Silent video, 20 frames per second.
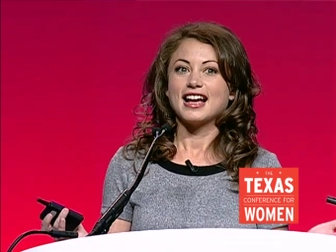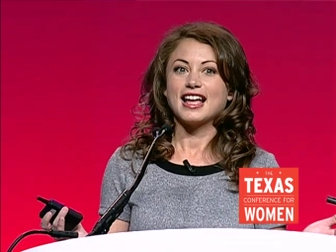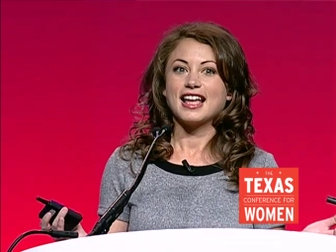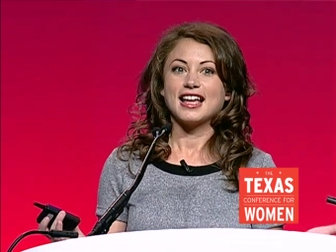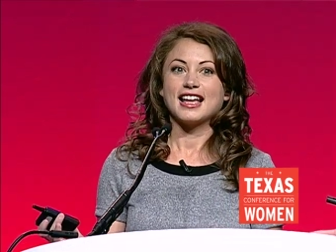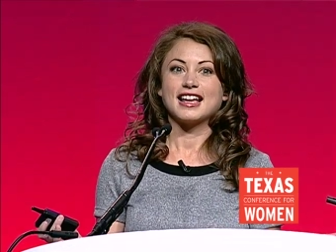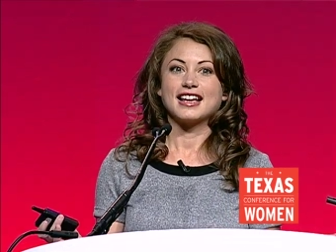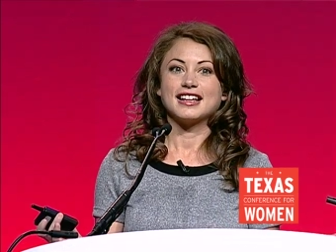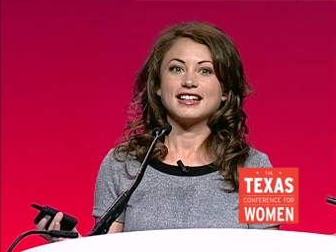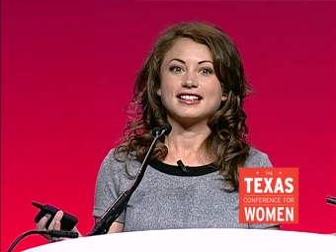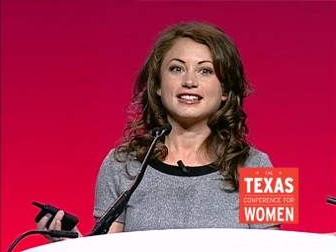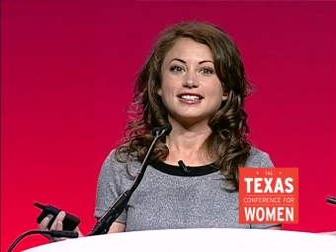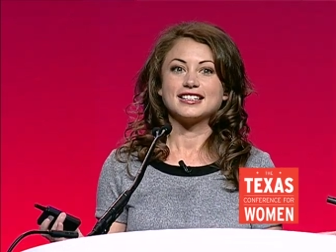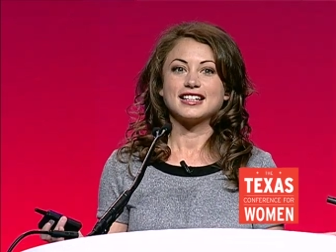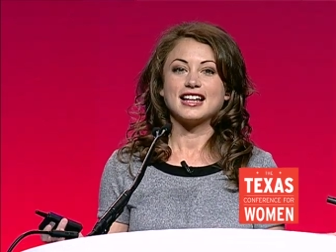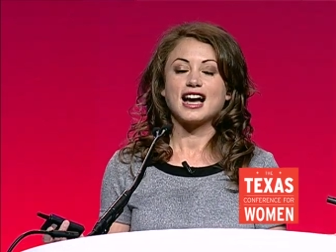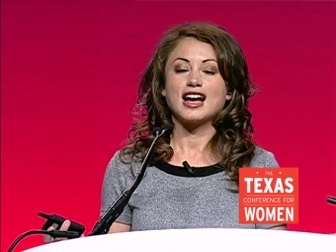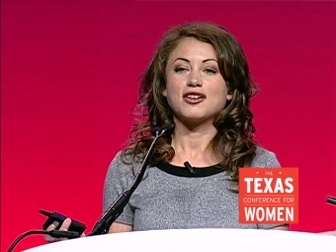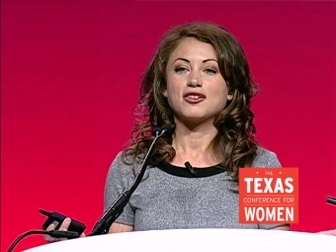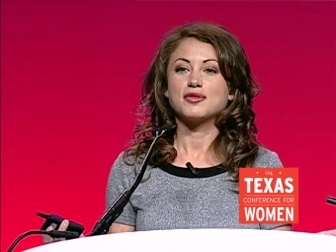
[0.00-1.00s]
And
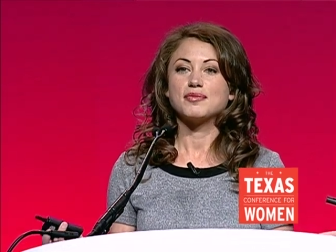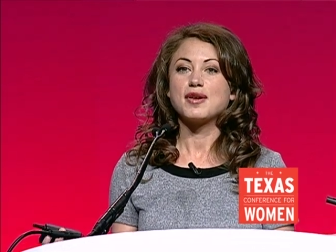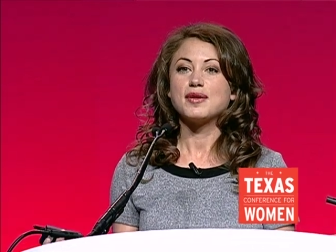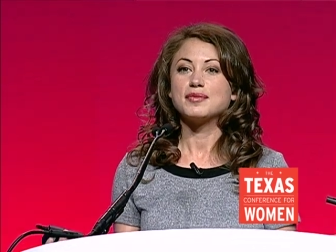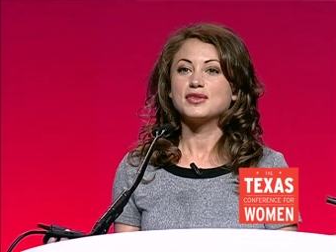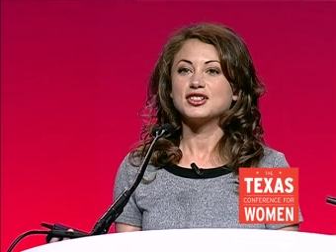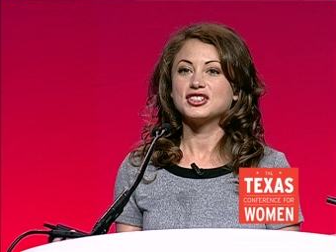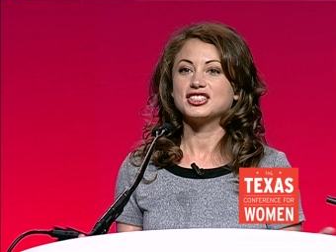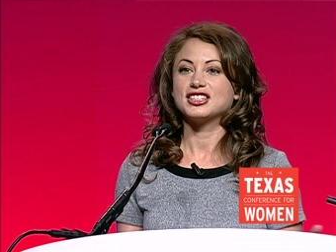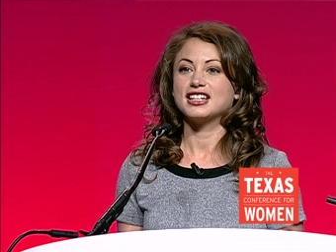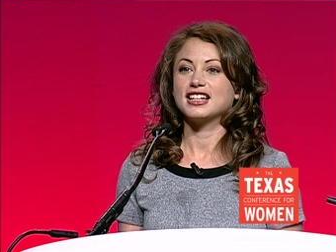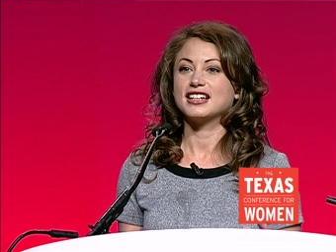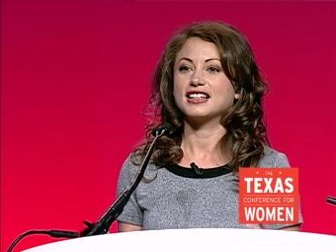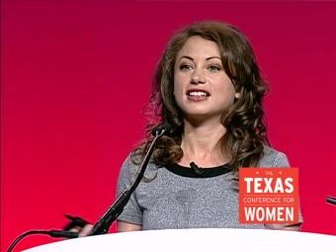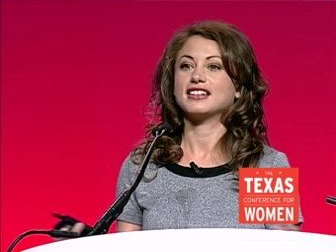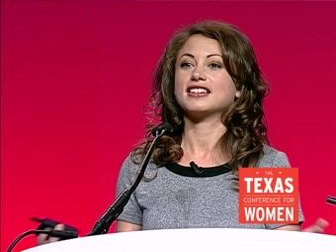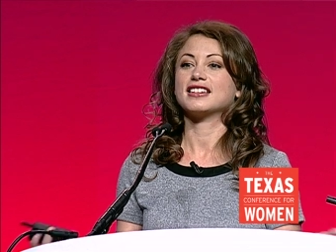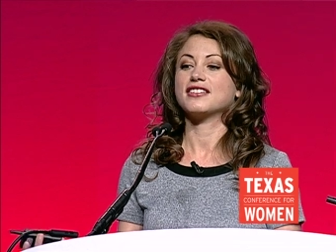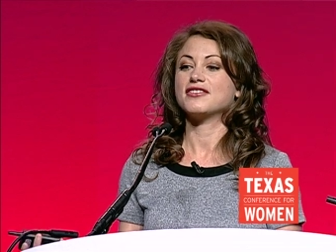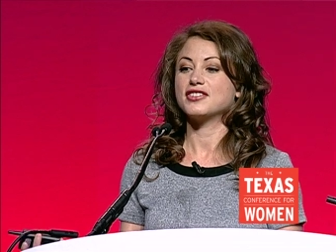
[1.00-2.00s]
I remember sitting in
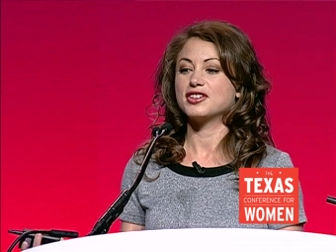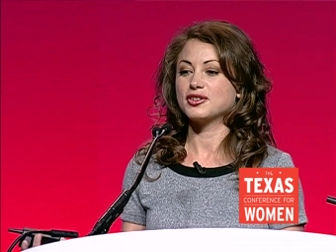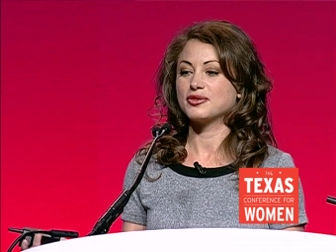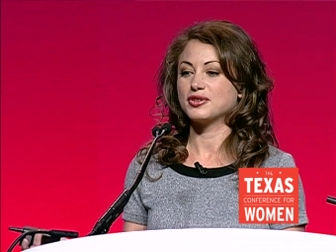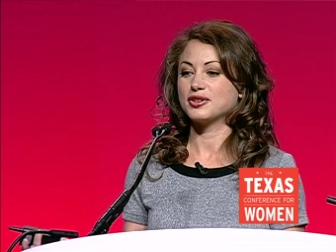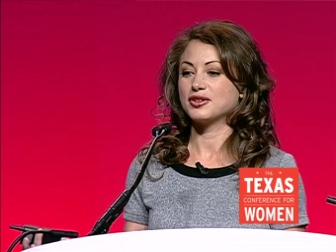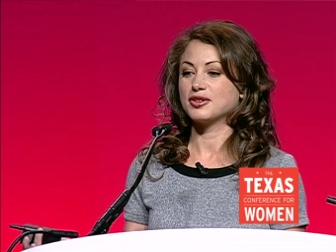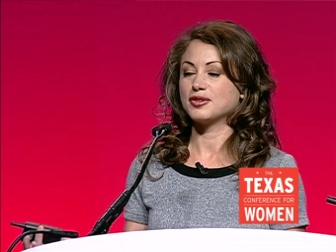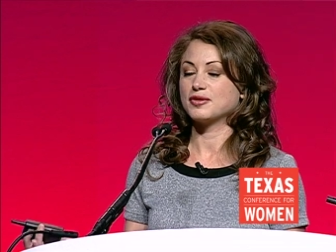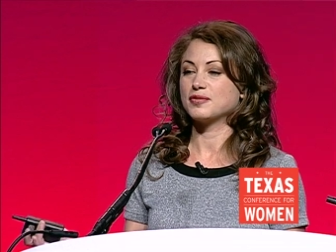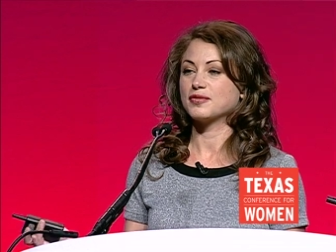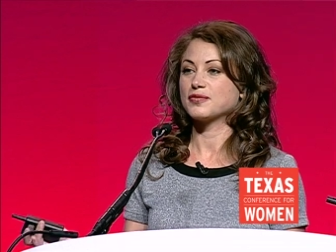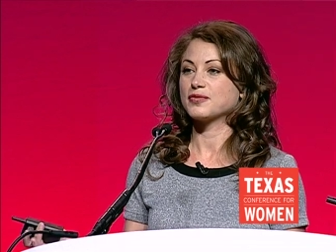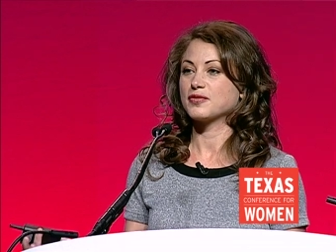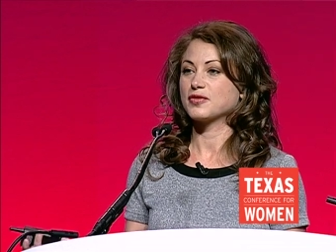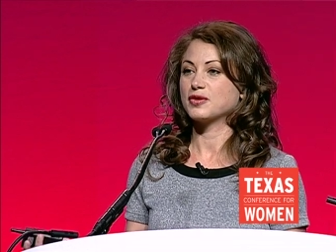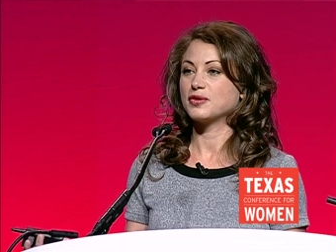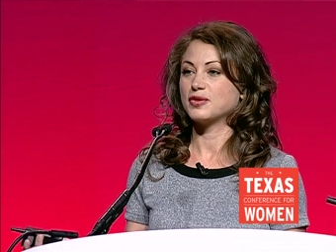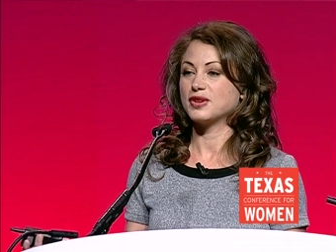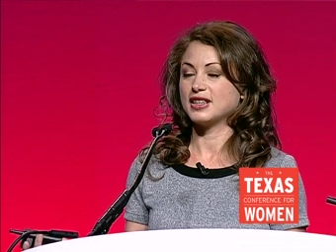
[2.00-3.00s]
the living room
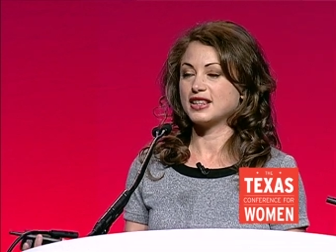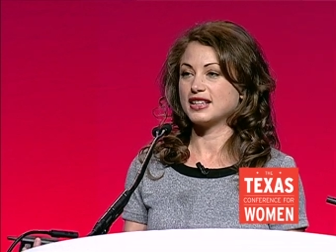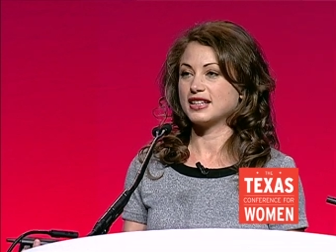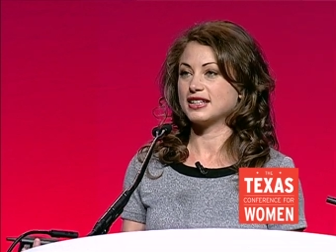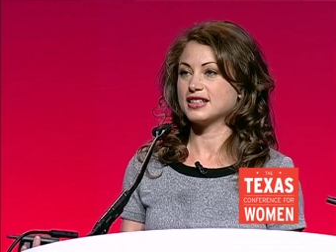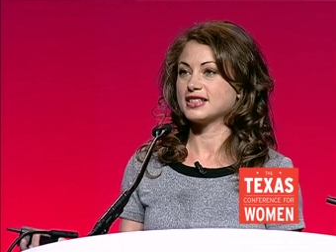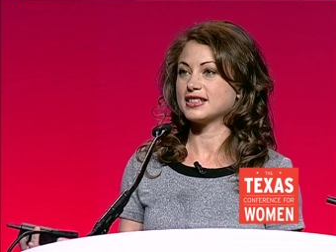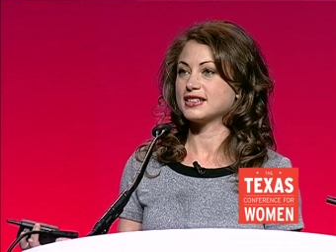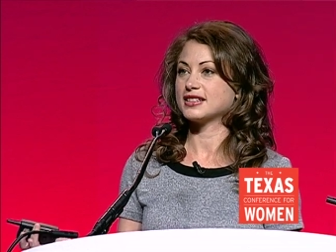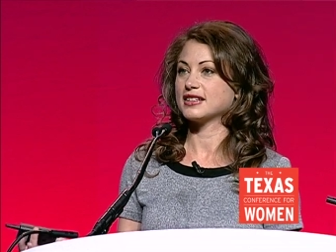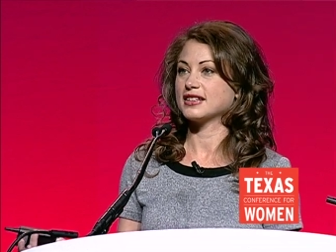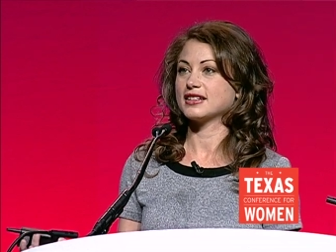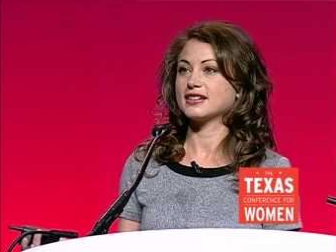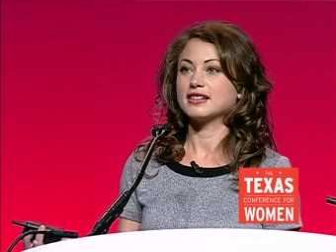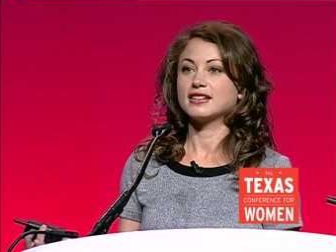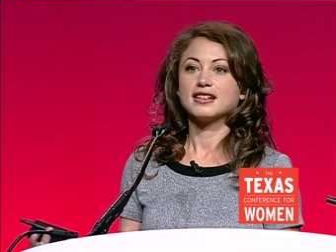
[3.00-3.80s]
with this